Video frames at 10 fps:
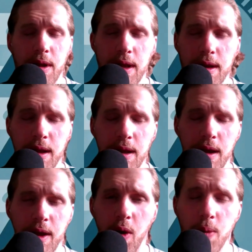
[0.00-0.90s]
and
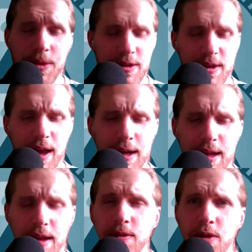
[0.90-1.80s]
i hope this kind
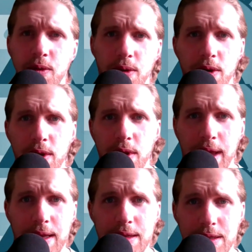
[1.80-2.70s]
of gives you a good
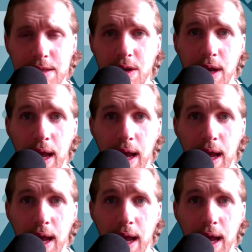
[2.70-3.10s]
lens as to